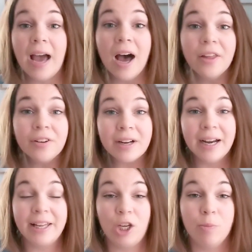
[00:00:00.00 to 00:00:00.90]
other
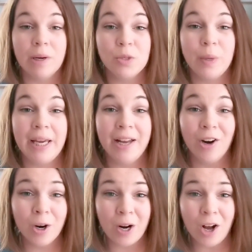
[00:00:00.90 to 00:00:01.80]
kind of coupons we get
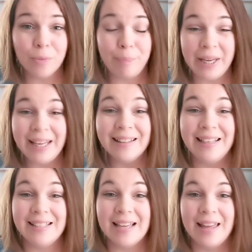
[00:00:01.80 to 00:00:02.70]
are called
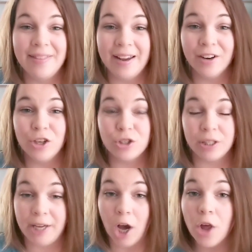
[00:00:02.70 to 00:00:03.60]
peelies, and they are
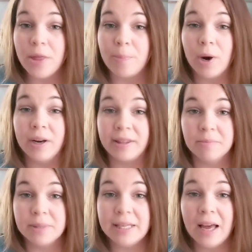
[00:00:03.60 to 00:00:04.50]
usually on the product
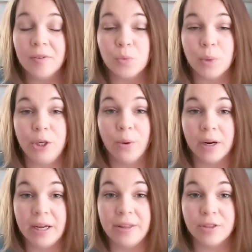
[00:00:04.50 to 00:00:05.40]
themselves when you are
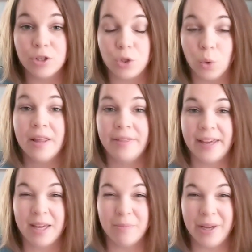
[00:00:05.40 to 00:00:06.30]
in the store.
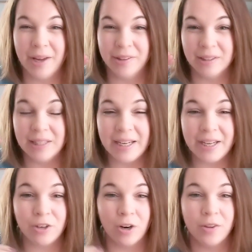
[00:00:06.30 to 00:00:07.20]
They can be on the
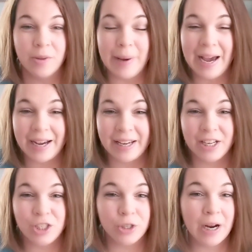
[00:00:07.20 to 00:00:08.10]
lid or on the
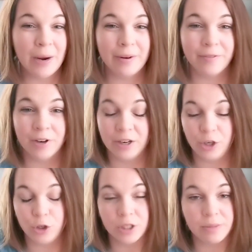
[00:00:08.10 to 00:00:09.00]
package or however, and
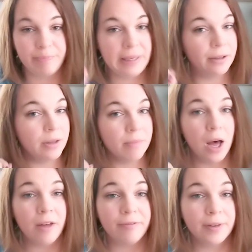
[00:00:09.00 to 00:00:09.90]
you just peel them
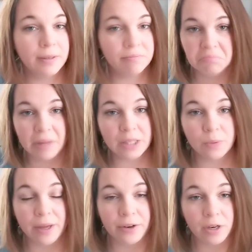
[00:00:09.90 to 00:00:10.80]
off, and that's
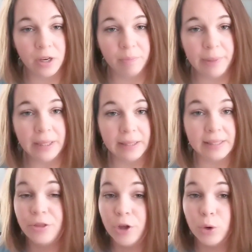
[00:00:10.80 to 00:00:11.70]
why they're called
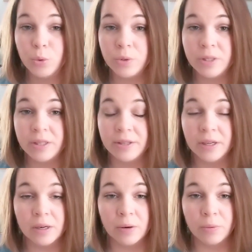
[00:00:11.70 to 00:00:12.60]
peelies.
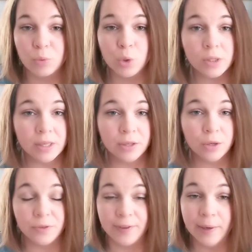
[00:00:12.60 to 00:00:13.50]
The rules on
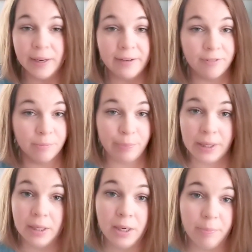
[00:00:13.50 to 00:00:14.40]
those vary from
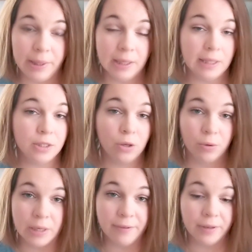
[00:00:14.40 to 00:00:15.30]
peely to peely, so
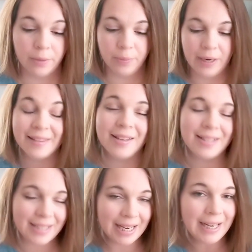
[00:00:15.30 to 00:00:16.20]
definitely read the
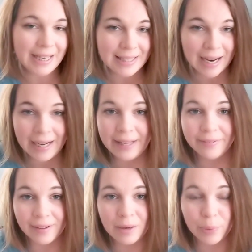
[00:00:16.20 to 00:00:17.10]
teeny tiny
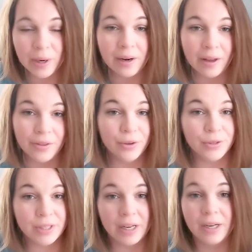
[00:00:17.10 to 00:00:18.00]
fine print on those
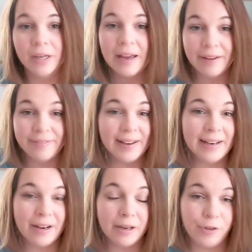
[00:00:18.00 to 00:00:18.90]
suckers and find
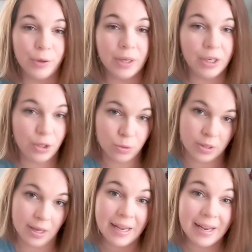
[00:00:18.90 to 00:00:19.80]
out if you can use
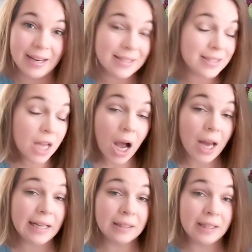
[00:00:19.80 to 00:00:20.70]
them. It is
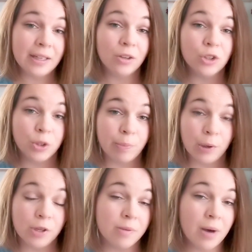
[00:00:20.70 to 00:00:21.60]
not illegal to
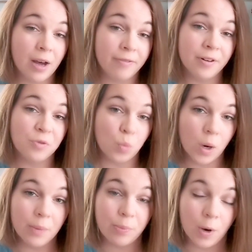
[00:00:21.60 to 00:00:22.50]
pull them off of
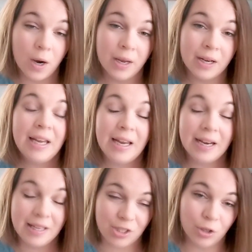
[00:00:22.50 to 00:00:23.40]
one product in
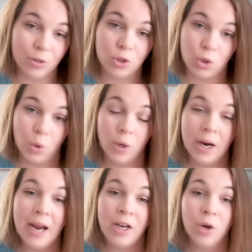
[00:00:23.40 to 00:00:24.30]
a certain store
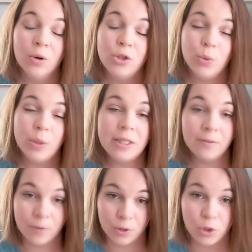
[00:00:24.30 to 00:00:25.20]
and go into a
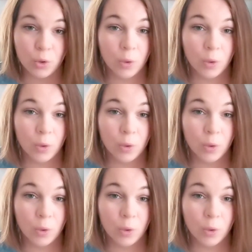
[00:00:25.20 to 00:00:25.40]
different store